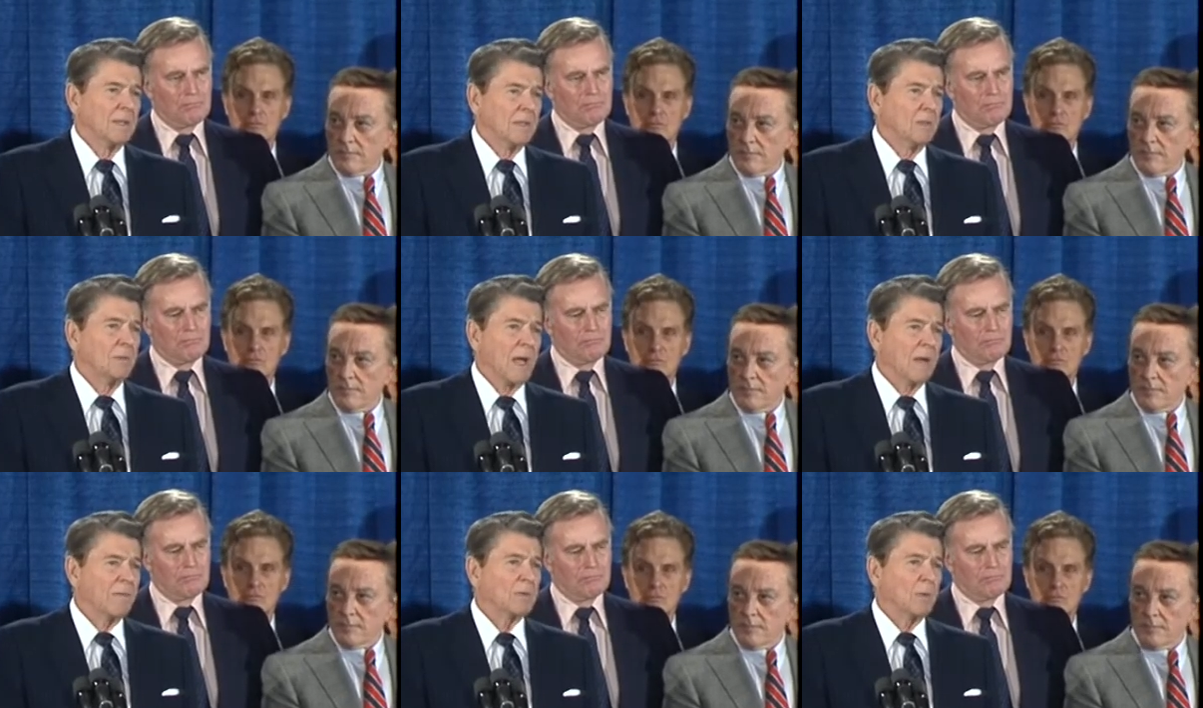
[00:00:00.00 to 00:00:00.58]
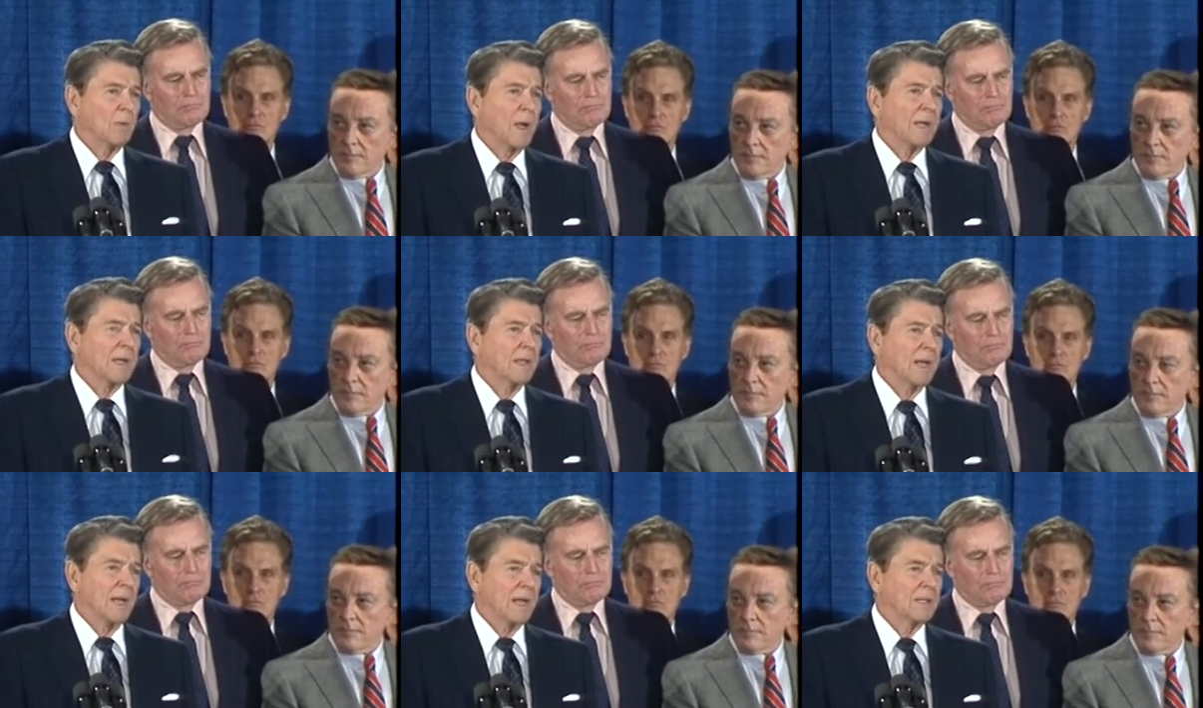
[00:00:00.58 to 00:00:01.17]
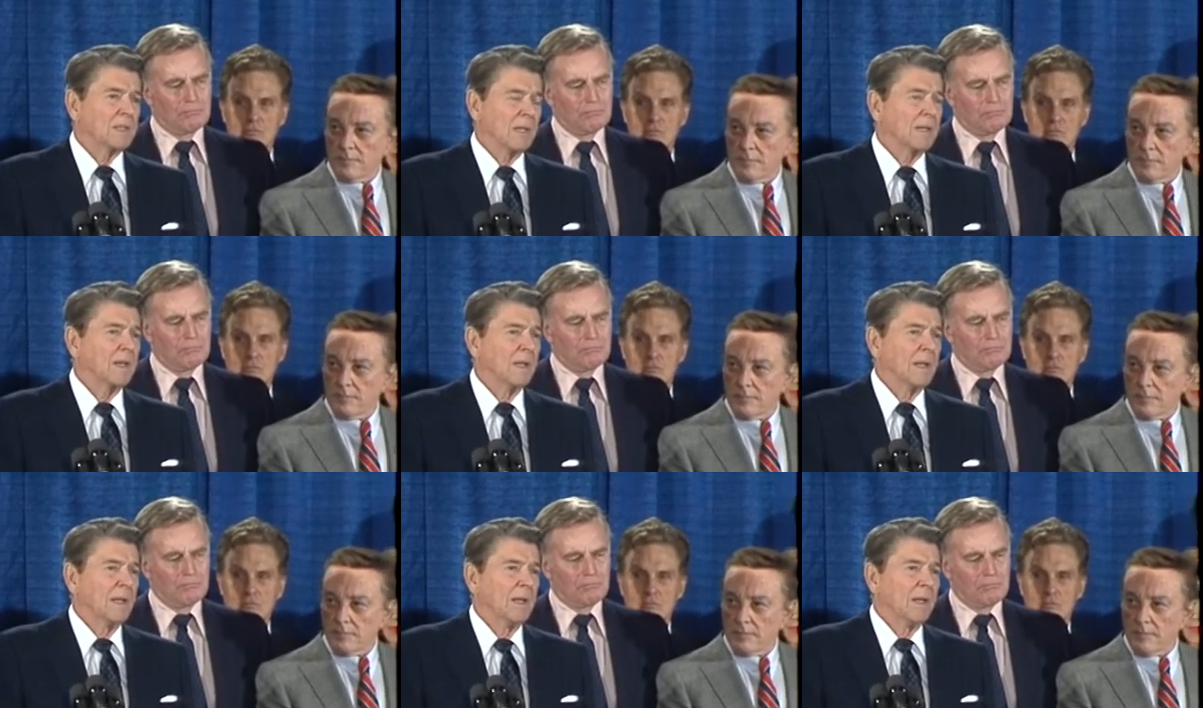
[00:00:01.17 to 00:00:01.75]
Speaker 1: you have to recognize that
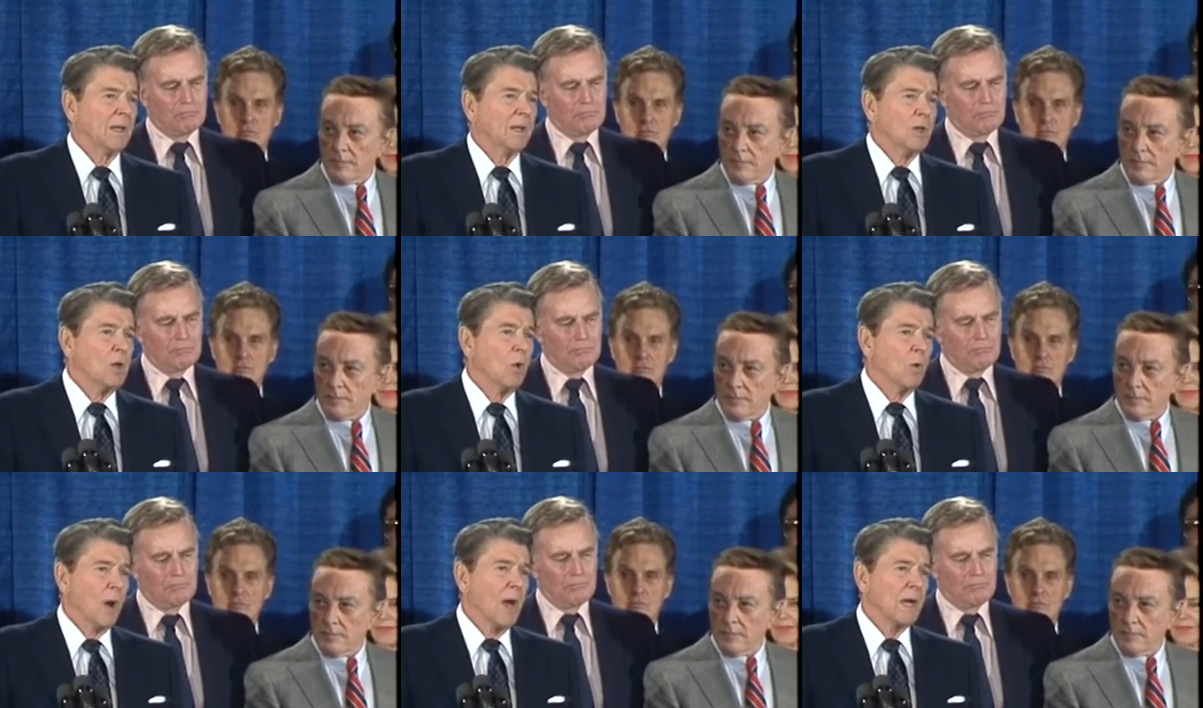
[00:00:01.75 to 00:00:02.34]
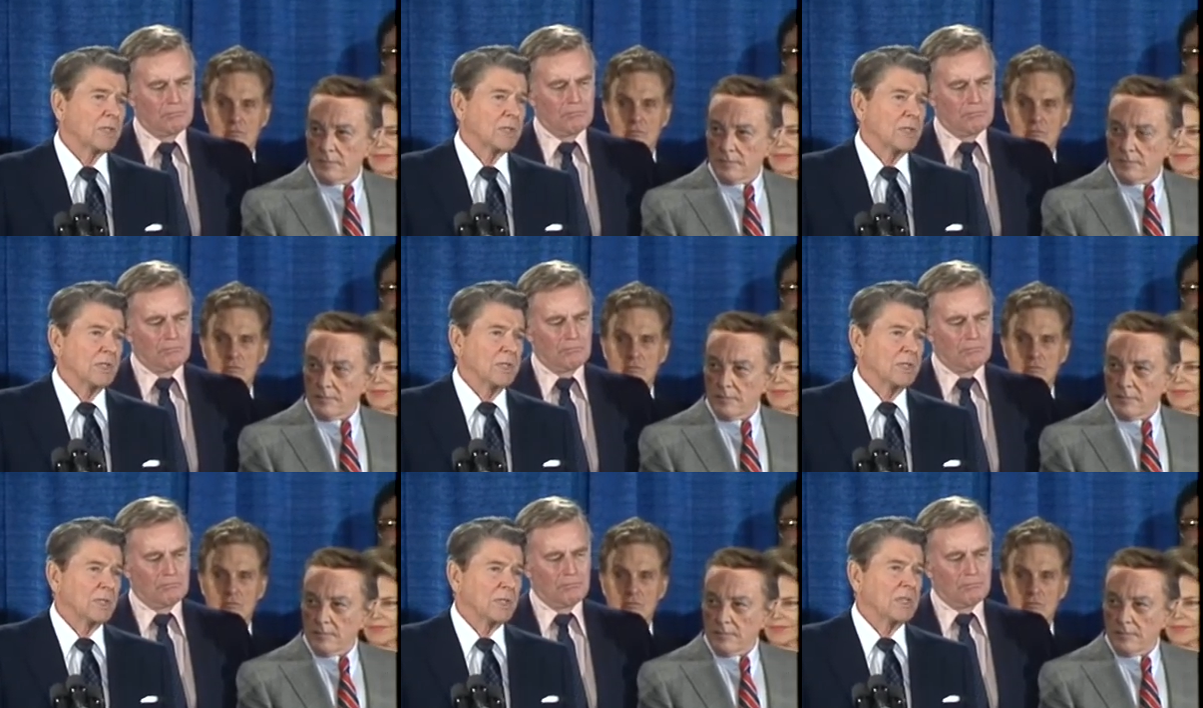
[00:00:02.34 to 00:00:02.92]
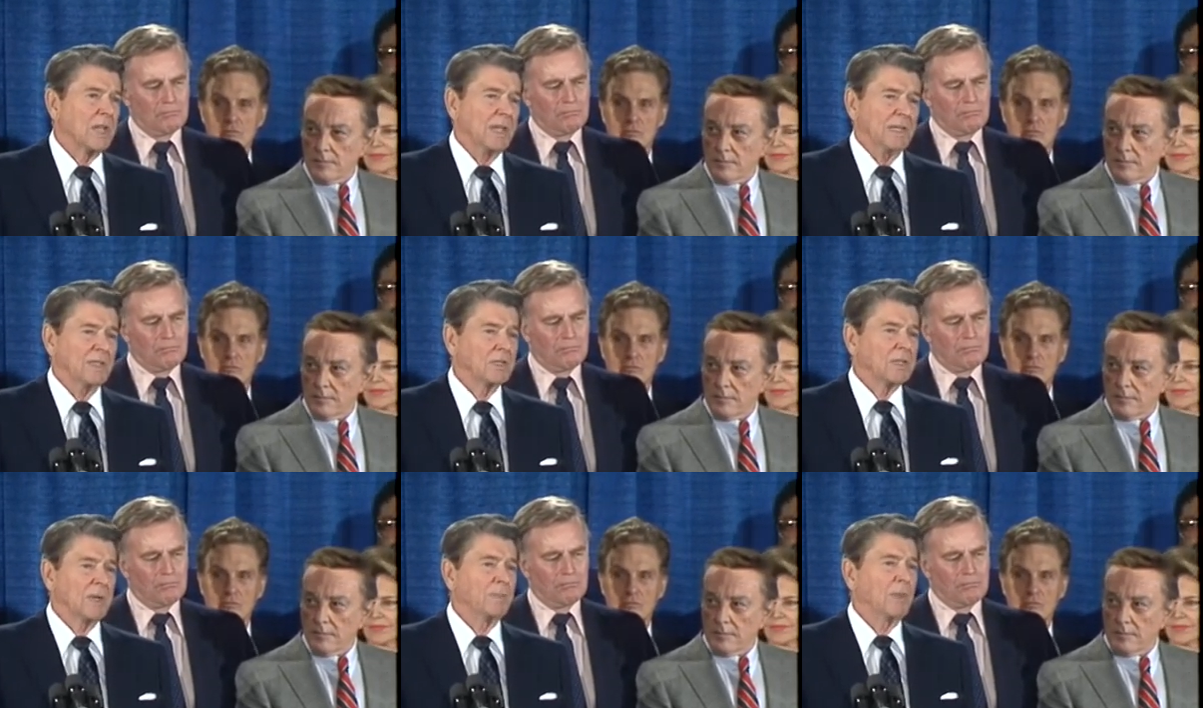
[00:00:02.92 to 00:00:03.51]
no hostage is
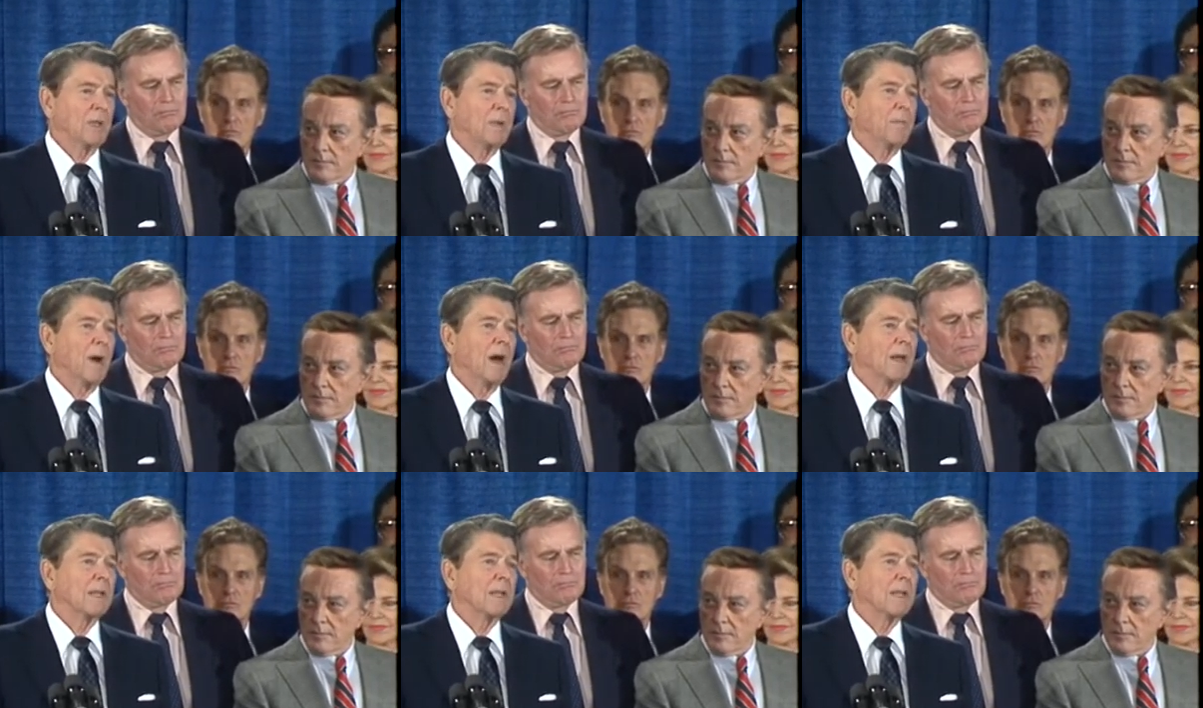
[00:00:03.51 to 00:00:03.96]
taking something upon